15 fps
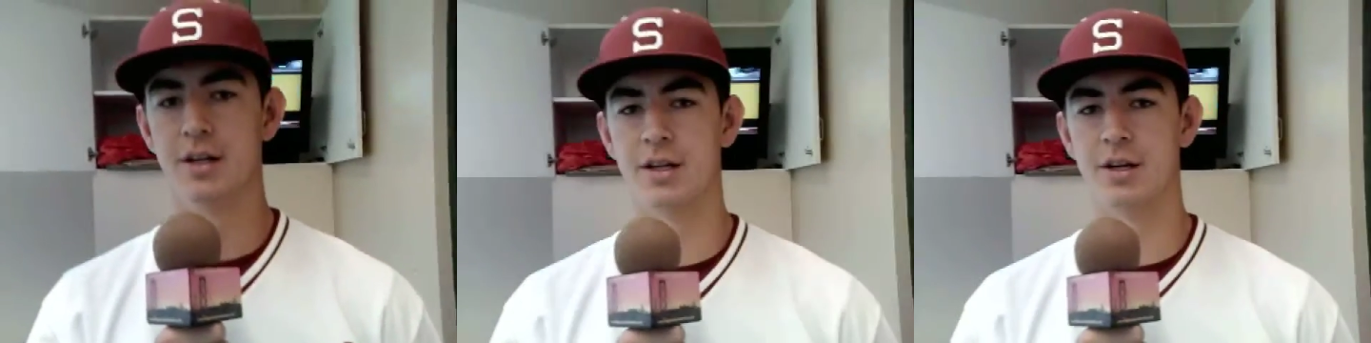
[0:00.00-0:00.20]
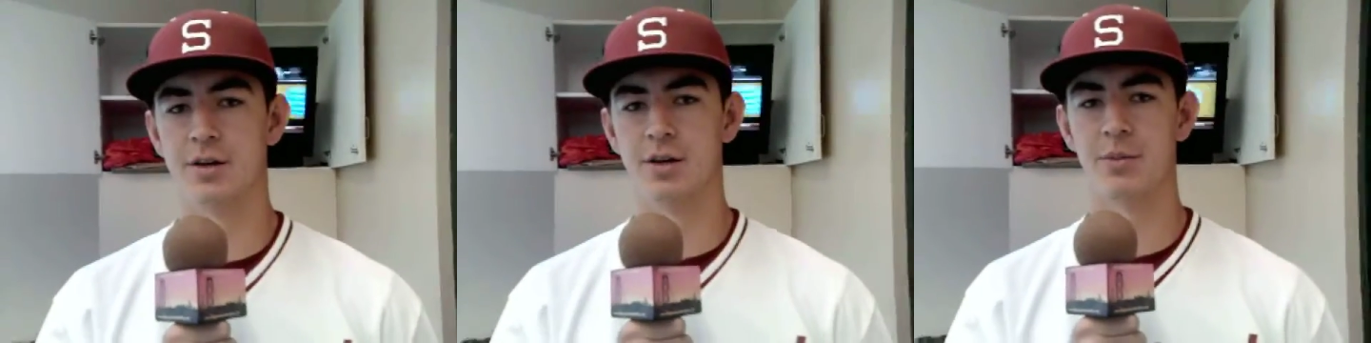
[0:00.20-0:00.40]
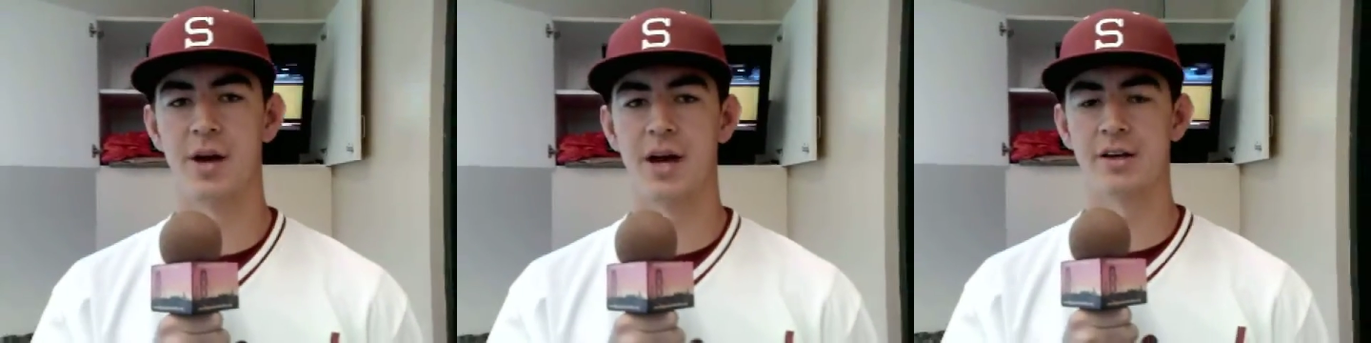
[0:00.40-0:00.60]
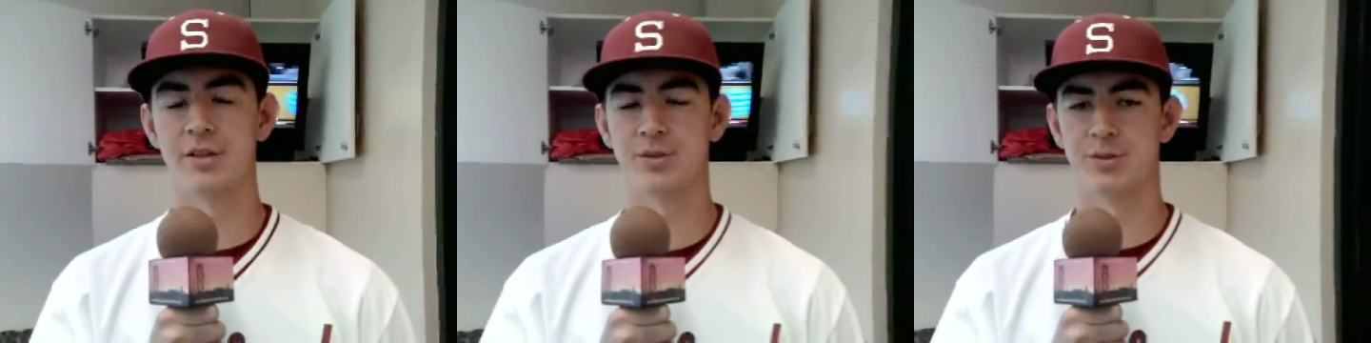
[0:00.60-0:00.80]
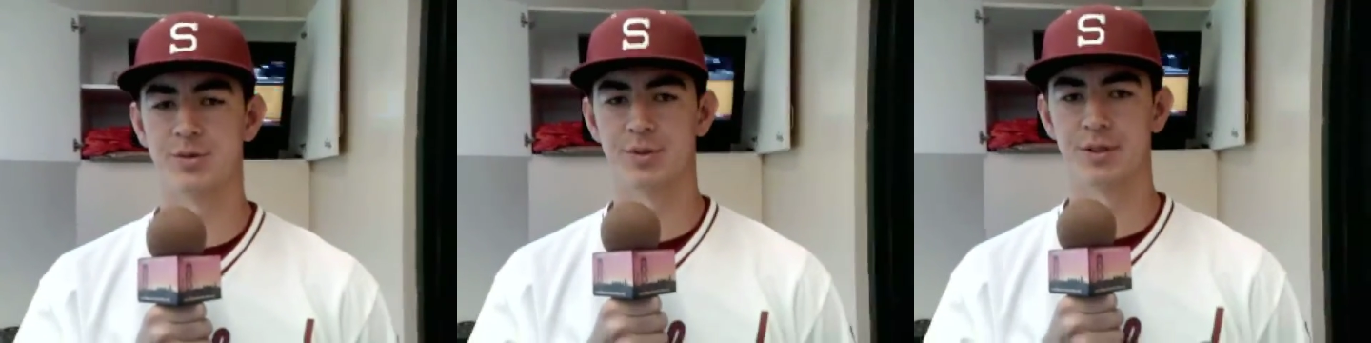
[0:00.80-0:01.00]
You know, our
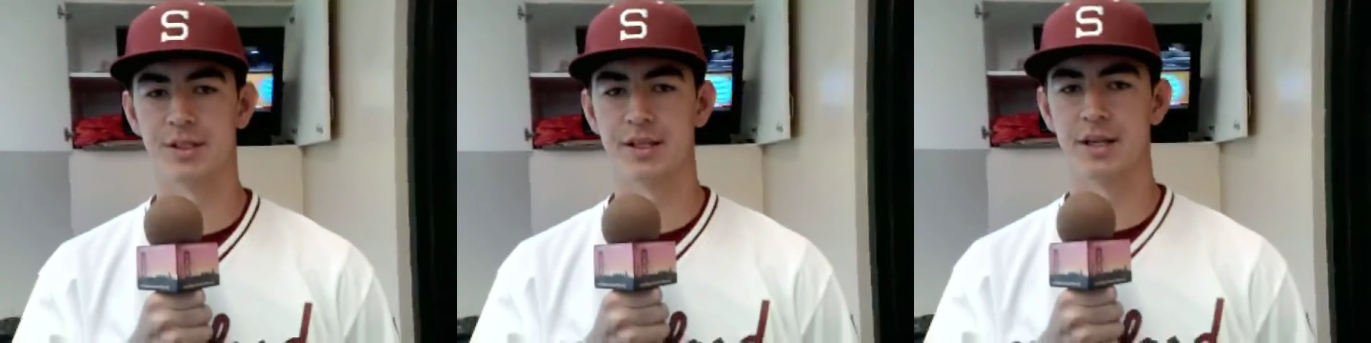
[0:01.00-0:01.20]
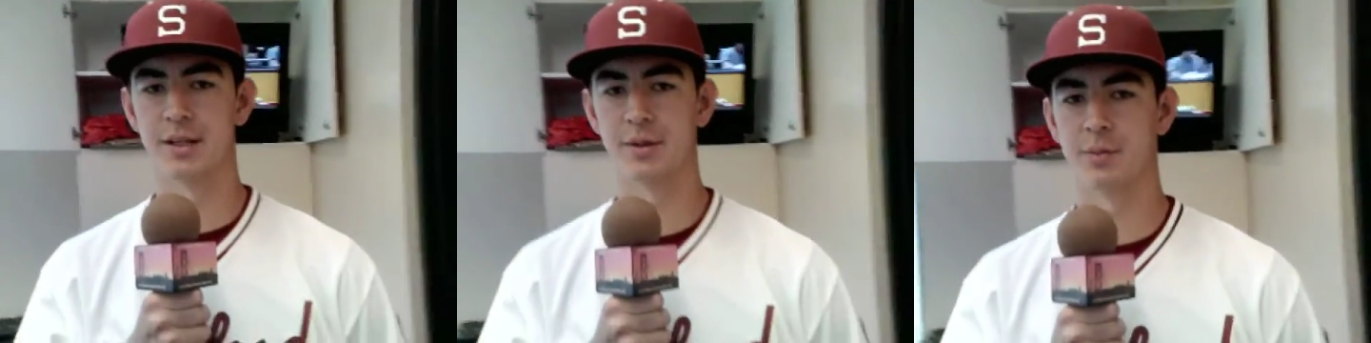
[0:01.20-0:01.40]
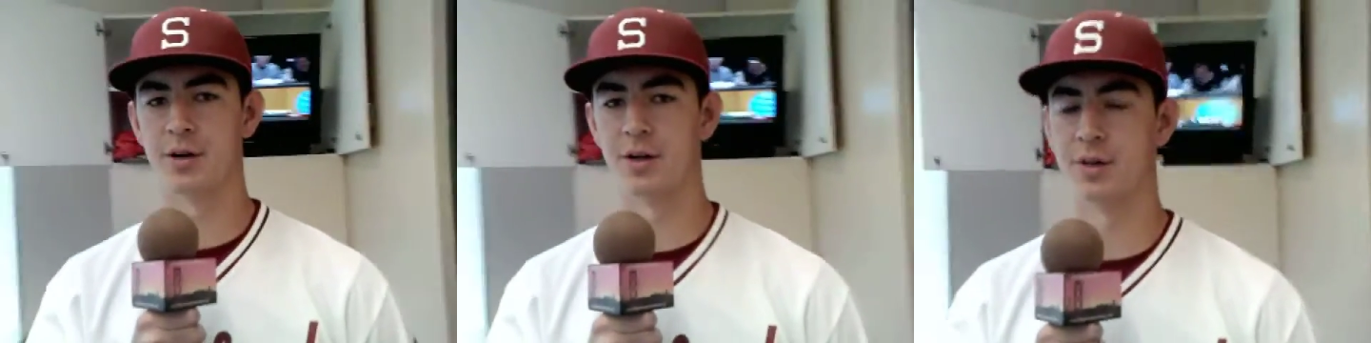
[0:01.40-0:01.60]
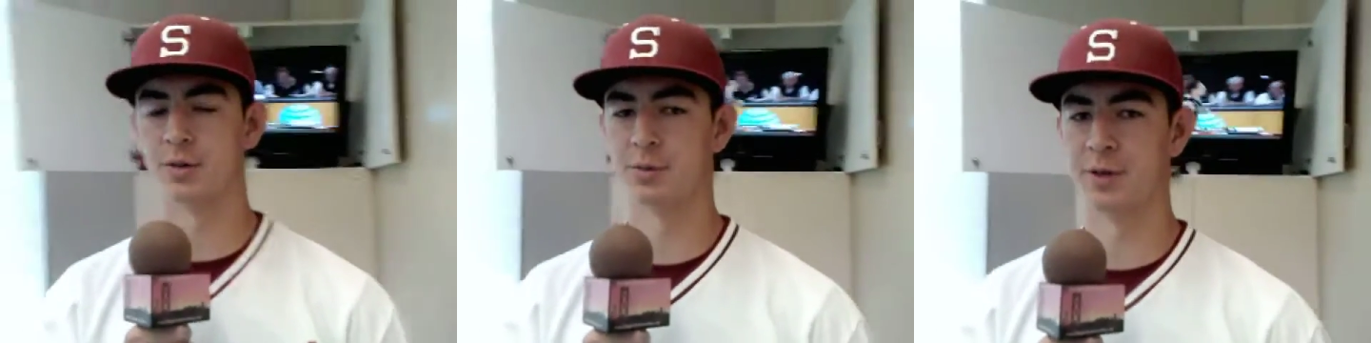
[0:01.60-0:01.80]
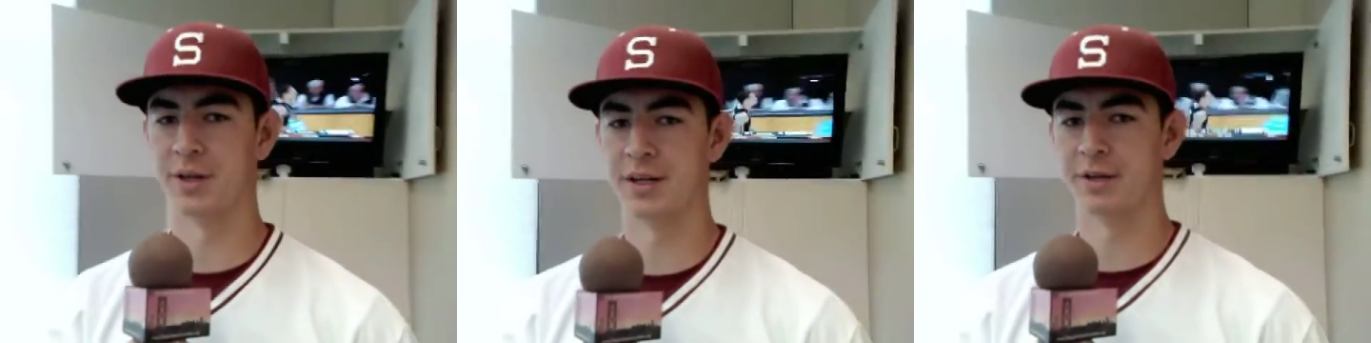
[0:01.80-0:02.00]
batters were really getting
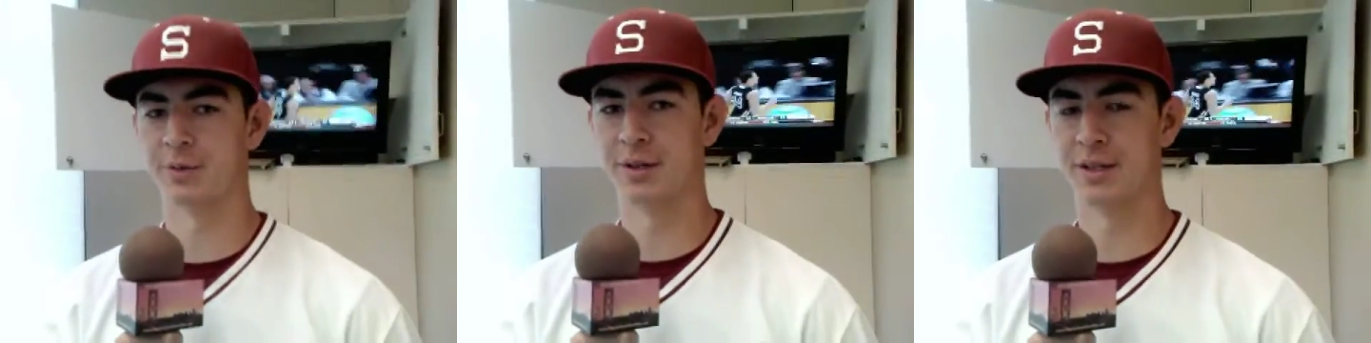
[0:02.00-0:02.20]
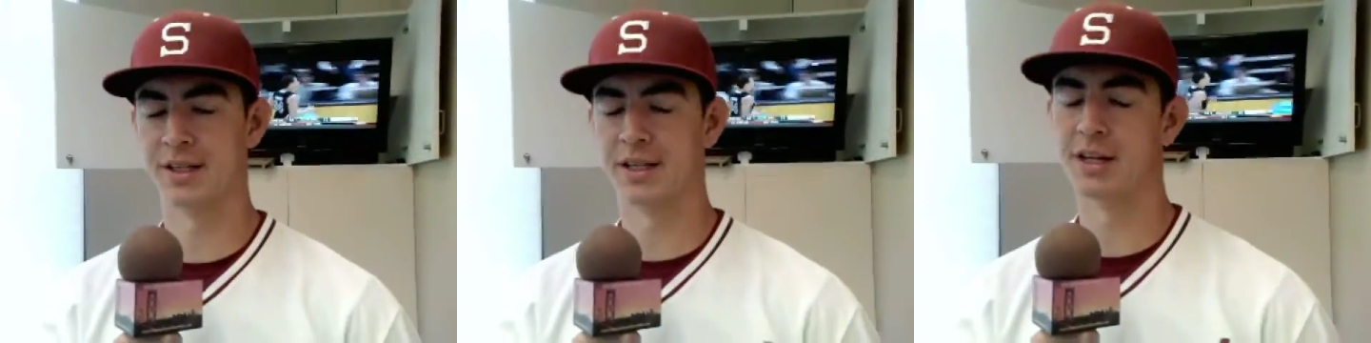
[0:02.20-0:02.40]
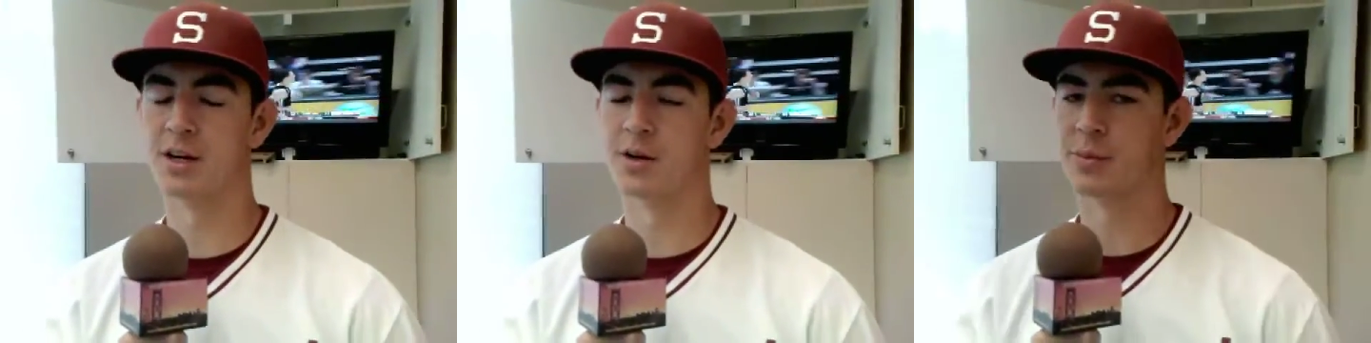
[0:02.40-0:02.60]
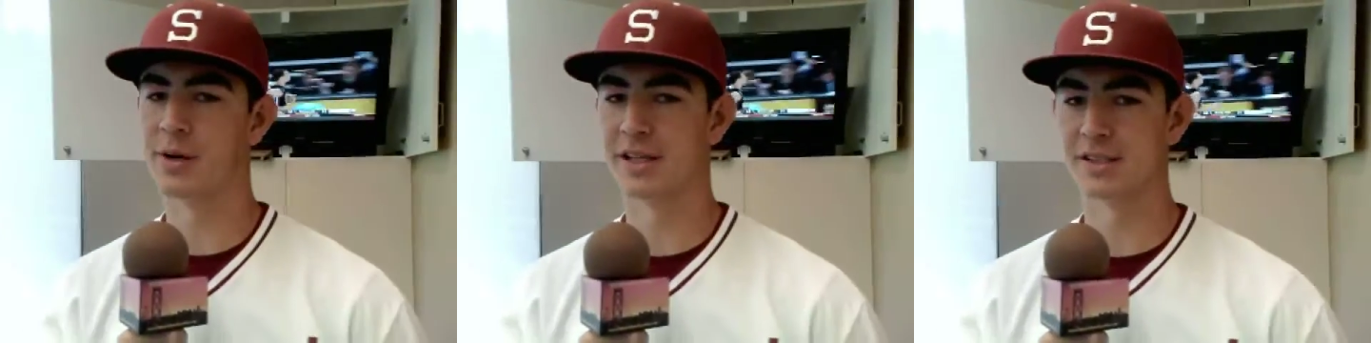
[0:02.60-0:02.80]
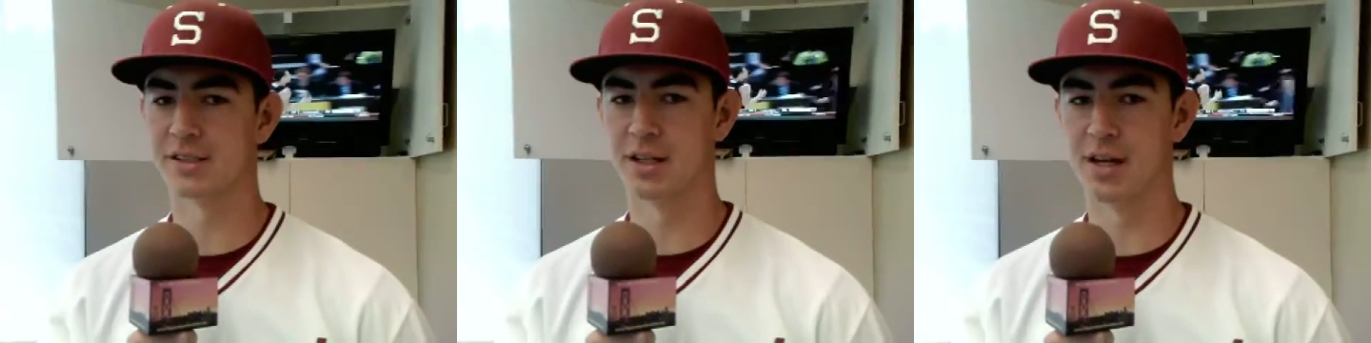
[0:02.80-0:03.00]
bombed and really getting on
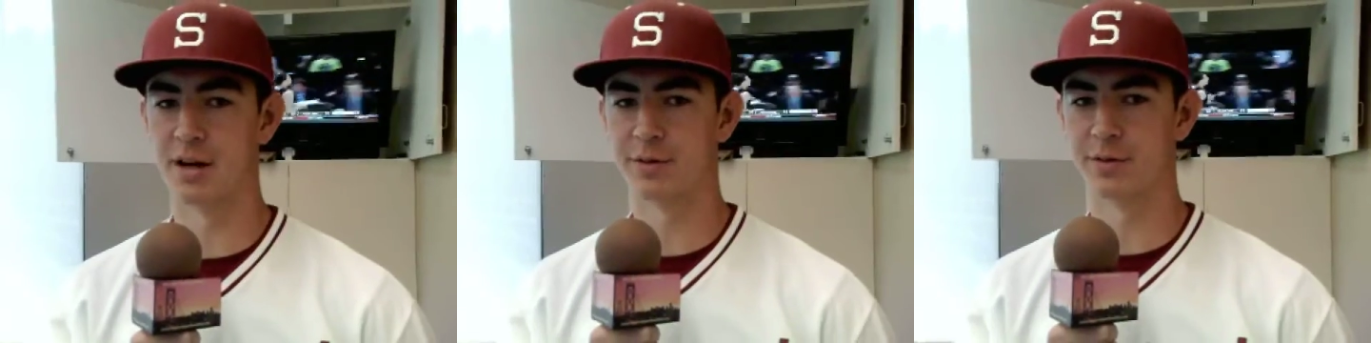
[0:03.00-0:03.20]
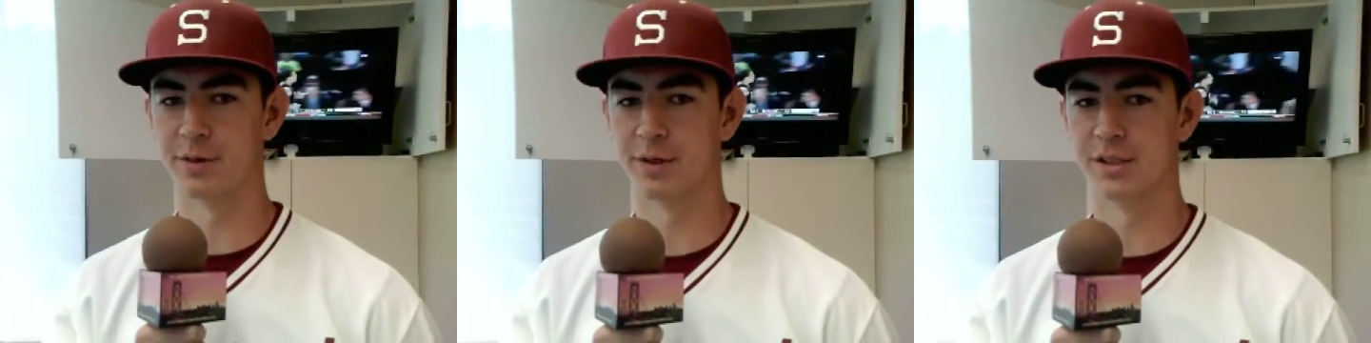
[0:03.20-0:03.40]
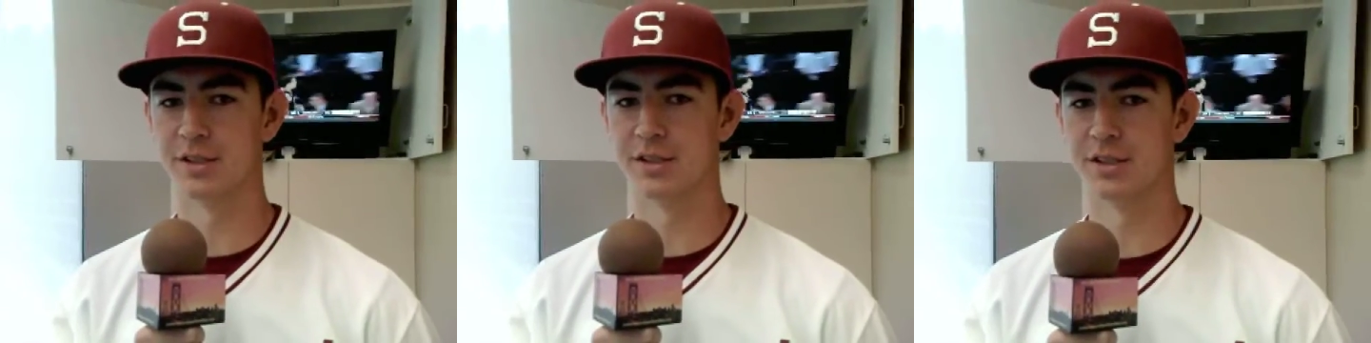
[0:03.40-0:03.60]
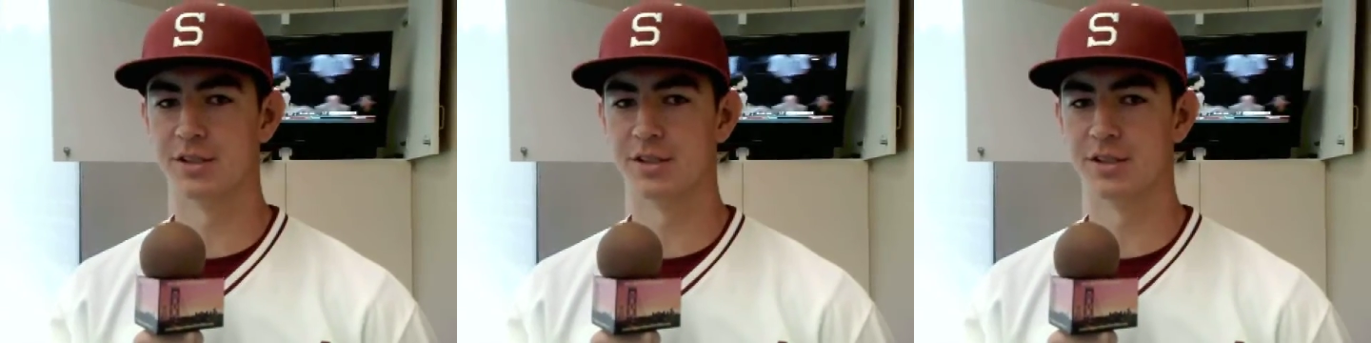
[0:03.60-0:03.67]
base a lot for us,